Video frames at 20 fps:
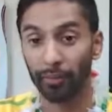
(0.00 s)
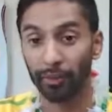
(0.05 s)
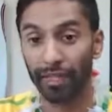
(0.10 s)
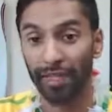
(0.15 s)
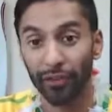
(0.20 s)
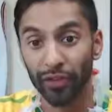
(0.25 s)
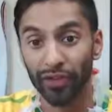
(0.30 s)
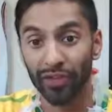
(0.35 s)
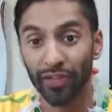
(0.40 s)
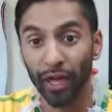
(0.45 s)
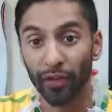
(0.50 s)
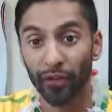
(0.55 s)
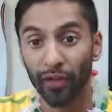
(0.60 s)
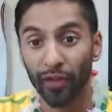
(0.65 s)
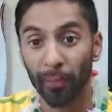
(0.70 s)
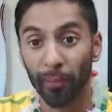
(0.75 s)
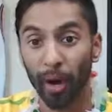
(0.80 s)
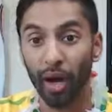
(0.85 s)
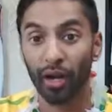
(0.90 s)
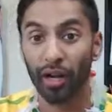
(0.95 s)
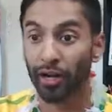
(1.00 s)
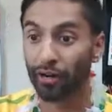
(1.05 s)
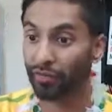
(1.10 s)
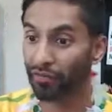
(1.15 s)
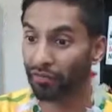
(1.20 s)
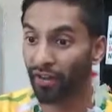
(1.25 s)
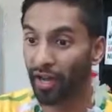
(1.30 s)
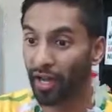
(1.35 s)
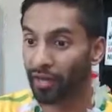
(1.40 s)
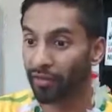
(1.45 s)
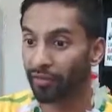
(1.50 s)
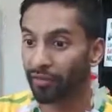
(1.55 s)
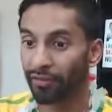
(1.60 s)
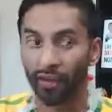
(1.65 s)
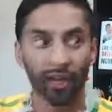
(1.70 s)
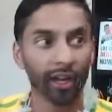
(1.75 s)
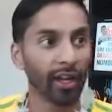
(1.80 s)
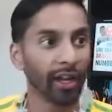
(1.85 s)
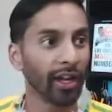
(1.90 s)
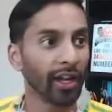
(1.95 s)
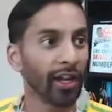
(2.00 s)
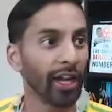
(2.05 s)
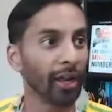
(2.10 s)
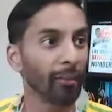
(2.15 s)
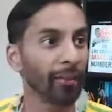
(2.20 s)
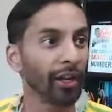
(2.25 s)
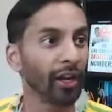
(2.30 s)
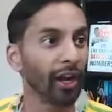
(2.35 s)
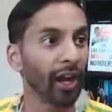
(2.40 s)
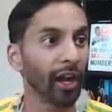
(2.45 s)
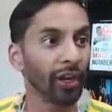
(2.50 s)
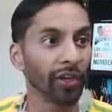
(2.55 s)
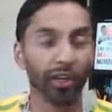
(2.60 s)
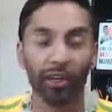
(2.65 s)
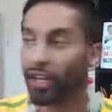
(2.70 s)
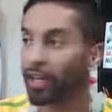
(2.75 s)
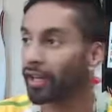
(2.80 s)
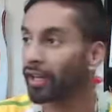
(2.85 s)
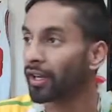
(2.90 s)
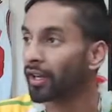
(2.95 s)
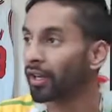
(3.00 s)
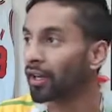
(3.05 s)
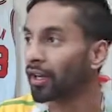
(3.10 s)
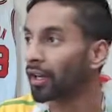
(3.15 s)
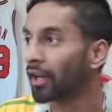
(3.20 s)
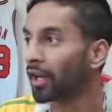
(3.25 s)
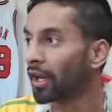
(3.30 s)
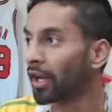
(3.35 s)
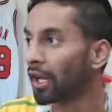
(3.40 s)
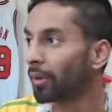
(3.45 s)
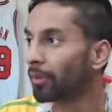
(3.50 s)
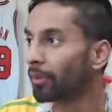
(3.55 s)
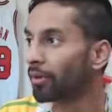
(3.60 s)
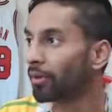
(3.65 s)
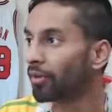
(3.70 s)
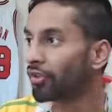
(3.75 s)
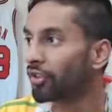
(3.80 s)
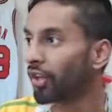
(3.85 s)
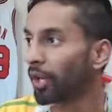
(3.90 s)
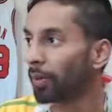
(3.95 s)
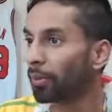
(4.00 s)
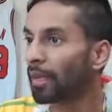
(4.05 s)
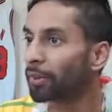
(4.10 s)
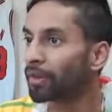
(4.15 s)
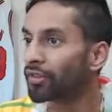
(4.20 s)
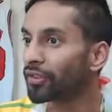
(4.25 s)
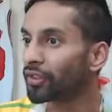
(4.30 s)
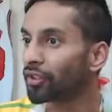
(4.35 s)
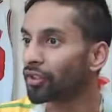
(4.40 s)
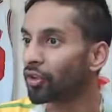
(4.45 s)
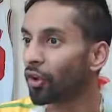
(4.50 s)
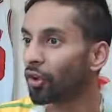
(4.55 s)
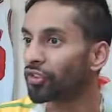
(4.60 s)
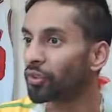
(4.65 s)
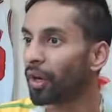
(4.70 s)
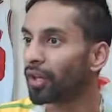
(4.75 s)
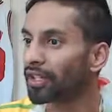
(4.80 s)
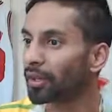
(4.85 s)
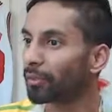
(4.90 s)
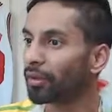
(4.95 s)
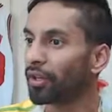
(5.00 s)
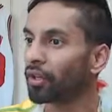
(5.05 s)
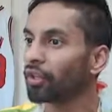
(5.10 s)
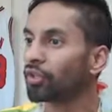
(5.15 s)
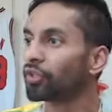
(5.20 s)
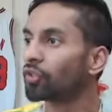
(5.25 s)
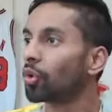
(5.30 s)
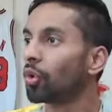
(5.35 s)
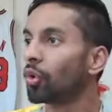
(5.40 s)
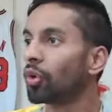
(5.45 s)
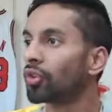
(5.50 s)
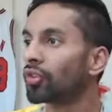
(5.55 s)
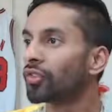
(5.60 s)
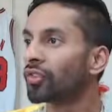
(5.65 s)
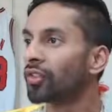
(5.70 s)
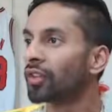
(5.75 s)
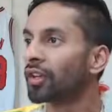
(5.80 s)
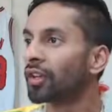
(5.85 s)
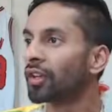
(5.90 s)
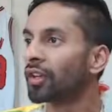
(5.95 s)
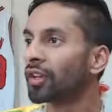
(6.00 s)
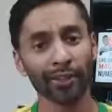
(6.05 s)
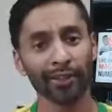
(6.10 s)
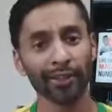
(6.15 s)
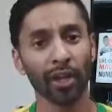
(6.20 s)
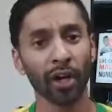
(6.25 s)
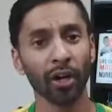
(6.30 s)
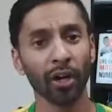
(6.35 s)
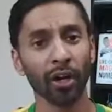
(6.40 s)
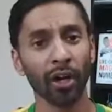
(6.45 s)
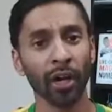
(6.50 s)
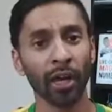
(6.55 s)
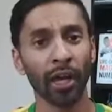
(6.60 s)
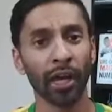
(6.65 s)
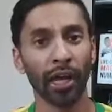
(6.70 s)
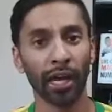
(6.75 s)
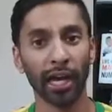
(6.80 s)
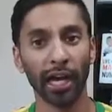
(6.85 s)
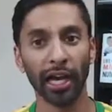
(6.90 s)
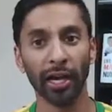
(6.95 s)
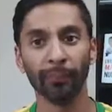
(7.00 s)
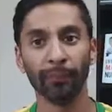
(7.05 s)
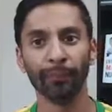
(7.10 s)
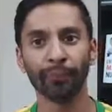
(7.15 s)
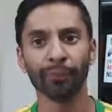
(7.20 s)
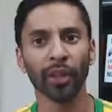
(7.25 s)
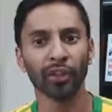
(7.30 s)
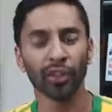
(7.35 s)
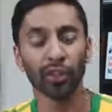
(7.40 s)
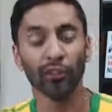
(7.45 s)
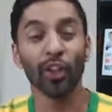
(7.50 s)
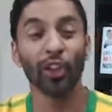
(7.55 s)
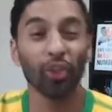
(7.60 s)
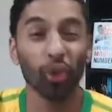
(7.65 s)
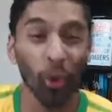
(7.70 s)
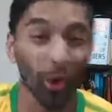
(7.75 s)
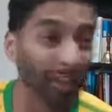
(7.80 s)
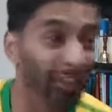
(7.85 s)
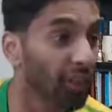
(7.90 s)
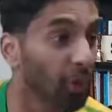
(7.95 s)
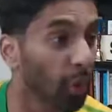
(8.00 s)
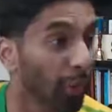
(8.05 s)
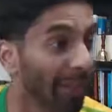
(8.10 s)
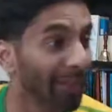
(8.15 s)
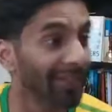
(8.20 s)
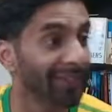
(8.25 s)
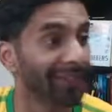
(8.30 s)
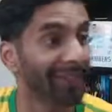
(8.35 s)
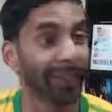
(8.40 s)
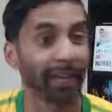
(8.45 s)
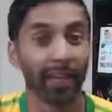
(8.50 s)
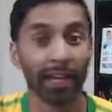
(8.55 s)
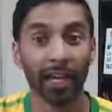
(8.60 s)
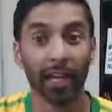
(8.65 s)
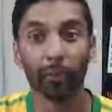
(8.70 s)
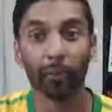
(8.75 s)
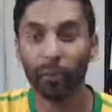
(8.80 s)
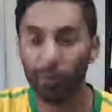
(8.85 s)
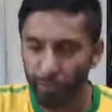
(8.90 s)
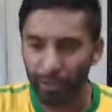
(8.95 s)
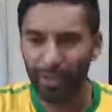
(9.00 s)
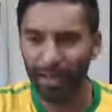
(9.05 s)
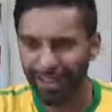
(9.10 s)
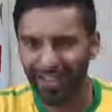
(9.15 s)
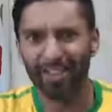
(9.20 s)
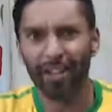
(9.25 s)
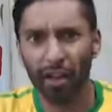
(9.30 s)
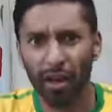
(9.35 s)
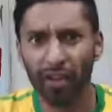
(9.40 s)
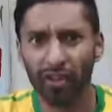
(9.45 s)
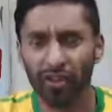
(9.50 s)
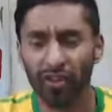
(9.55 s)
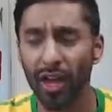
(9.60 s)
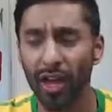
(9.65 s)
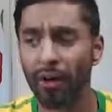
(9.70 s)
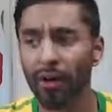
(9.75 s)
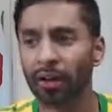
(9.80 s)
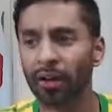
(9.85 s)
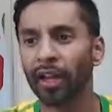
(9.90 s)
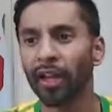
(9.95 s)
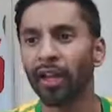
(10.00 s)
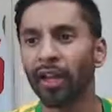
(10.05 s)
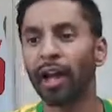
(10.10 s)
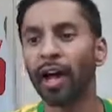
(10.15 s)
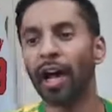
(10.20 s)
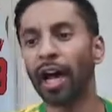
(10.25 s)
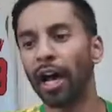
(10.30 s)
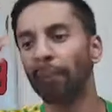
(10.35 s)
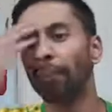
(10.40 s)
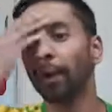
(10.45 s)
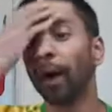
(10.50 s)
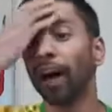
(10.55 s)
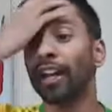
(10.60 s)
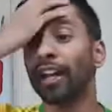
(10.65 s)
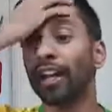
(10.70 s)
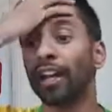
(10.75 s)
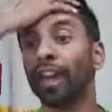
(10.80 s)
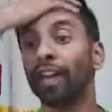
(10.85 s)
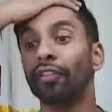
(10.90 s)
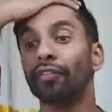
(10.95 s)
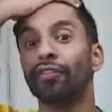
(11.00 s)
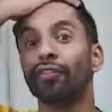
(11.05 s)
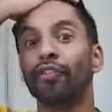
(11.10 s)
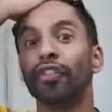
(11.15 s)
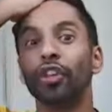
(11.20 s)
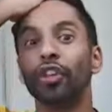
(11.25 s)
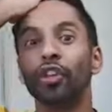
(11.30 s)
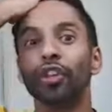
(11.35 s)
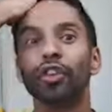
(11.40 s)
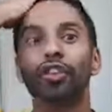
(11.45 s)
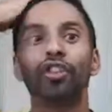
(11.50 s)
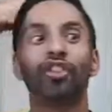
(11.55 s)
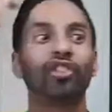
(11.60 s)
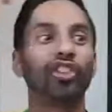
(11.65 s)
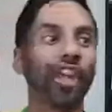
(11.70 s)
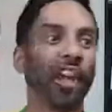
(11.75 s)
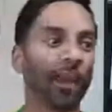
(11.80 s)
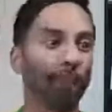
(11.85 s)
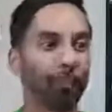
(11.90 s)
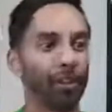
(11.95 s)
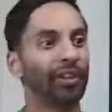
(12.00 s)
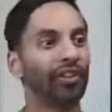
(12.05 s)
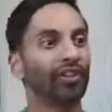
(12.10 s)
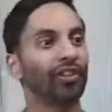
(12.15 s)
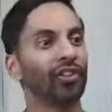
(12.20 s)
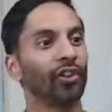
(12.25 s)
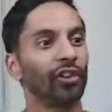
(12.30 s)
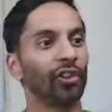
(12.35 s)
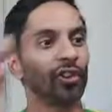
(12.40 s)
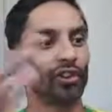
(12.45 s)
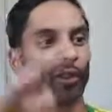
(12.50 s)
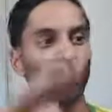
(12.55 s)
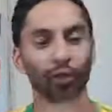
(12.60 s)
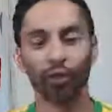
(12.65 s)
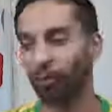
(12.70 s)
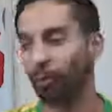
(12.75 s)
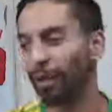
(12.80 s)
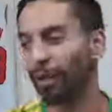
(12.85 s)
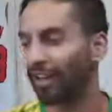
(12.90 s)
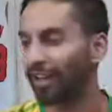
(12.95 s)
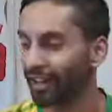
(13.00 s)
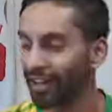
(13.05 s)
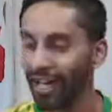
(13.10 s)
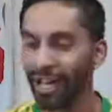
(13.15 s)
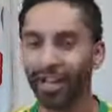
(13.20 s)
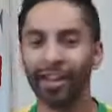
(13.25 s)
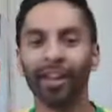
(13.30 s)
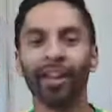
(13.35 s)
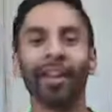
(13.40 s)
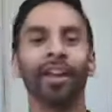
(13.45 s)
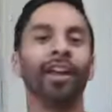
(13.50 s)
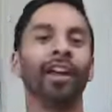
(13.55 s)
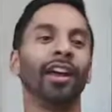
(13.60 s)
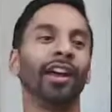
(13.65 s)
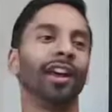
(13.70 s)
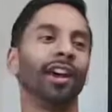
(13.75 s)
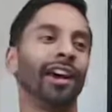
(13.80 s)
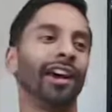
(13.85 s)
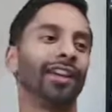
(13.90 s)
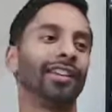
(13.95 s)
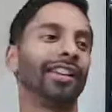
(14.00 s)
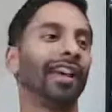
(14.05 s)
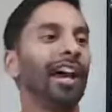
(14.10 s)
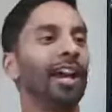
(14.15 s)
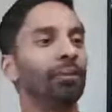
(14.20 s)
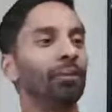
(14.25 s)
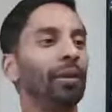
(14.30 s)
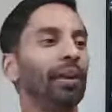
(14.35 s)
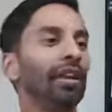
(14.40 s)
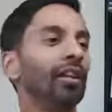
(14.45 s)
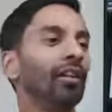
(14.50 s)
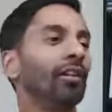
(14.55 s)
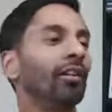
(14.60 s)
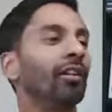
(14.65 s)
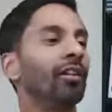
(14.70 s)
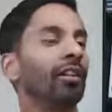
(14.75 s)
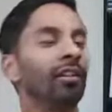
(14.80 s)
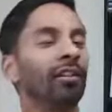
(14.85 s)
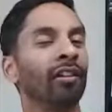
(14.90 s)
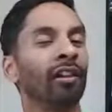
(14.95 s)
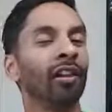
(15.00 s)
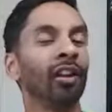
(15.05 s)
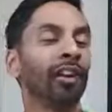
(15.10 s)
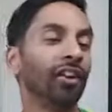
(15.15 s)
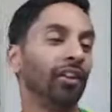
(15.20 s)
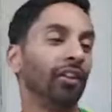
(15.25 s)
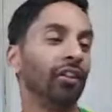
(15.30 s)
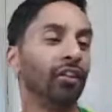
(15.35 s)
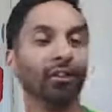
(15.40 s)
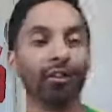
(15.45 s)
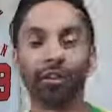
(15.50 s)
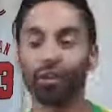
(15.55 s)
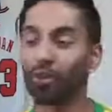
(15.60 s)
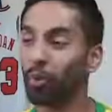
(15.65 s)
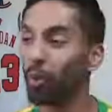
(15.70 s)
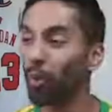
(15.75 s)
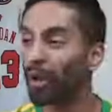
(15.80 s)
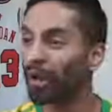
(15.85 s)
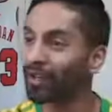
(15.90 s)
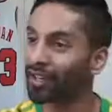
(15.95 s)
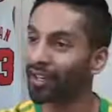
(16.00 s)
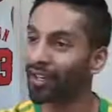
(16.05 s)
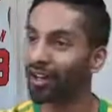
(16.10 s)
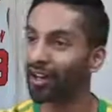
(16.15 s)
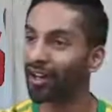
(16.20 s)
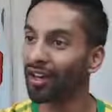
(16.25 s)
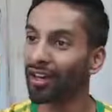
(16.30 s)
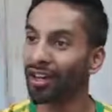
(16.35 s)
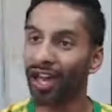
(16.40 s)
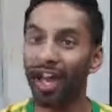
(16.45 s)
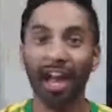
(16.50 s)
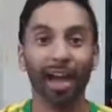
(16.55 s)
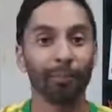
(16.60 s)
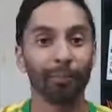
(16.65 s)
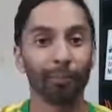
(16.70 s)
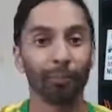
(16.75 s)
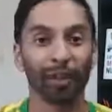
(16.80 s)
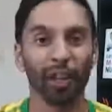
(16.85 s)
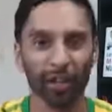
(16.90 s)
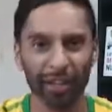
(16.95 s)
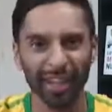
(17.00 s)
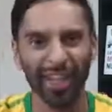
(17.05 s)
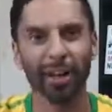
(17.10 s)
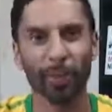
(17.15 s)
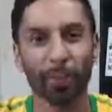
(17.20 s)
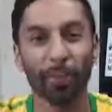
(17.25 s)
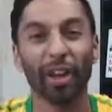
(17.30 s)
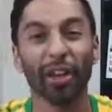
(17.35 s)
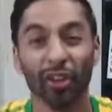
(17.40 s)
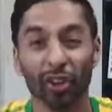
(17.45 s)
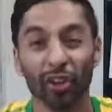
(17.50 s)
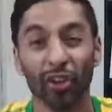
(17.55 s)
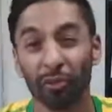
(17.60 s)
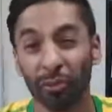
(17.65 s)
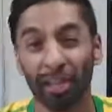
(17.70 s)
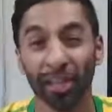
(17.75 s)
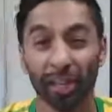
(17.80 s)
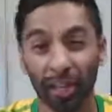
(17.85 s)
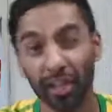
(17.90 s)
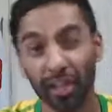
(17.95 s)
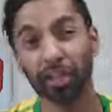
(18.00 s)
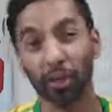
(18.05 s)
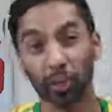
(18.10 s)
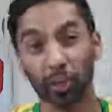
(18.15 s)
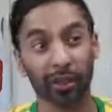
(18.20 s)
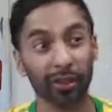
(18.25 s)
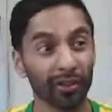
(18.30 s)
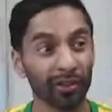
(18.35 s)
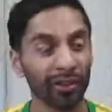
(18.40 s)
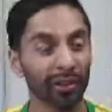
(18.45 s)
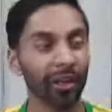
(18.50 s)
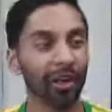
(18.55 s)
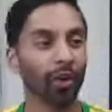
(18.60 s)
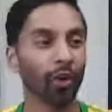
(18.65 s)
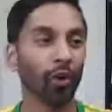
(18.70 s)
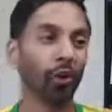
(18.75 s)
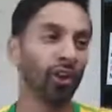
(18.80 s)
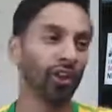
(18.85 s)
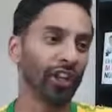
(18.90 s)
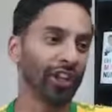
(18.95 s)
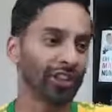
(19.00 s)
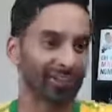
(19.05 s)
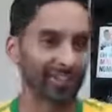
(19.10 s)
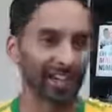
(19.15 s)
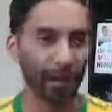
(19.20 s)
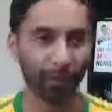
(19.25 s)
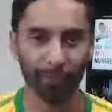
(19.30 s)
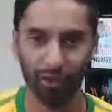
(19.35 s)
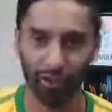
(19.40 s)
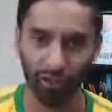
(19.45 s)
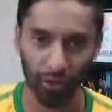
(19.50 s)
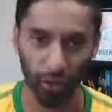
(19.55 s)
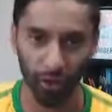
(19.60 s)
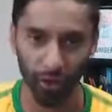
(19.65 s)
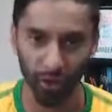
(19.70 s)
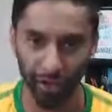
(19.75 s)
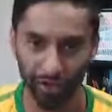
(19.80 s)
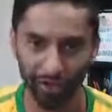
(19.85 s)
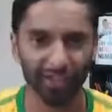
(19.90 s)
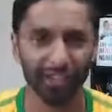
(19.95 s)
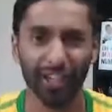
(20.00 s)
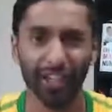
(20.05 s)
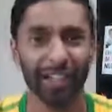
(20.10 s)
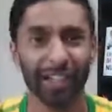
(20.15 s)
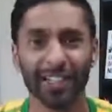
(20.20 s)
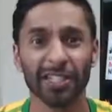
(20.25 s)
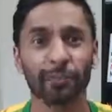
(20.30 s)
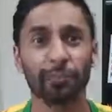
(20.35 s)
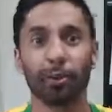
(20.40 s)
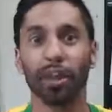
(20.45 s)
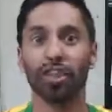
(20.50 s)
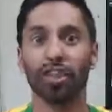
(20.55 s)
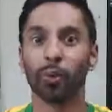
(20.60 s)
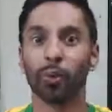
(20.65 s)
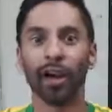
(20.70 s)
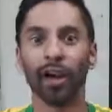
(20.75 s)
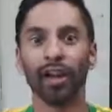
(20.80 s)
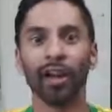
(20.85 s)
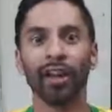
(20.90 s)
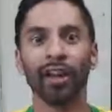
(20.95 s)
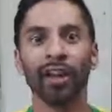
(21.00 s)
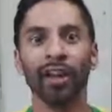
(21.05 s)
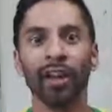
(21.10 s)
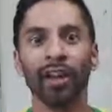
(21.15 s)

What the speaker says: give yourself a mark out of 5. Let me know how you're doing. Let me check people's across the world. Let me know your scores. So if you're enjoying the quiz, we can enter the last round. I'd love for you to share pictures on your social media. Again, tag me on your Twitter app, tag a picture of me in the quiz, or on your Instagram as a story, just so that I can spread the word.